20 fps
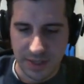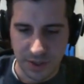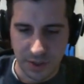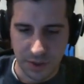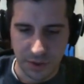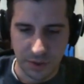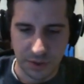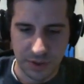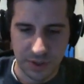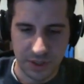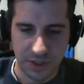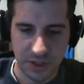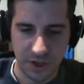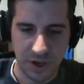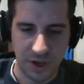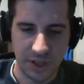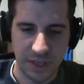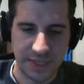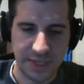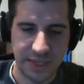So
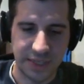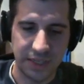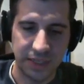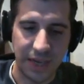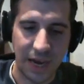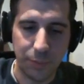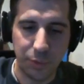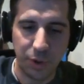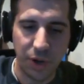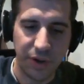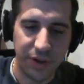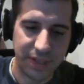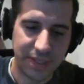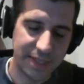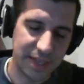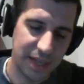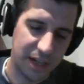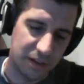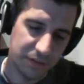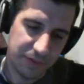let's say the library
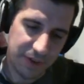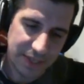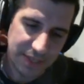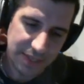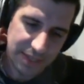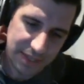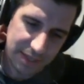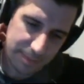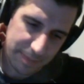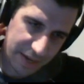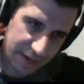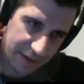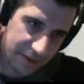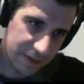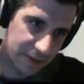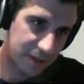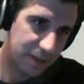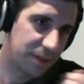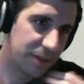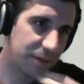itself, its CMake
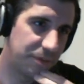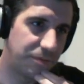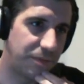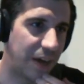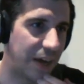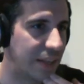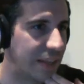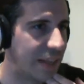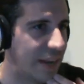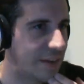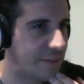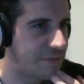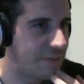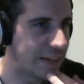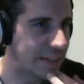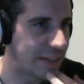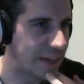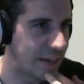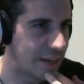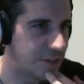file, and in
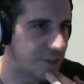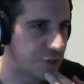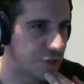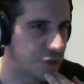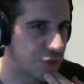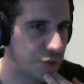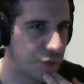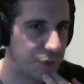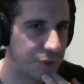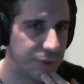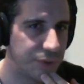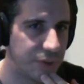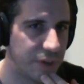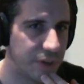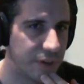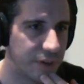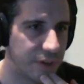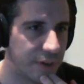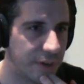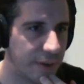fact I can just show you
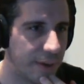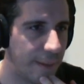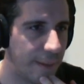here.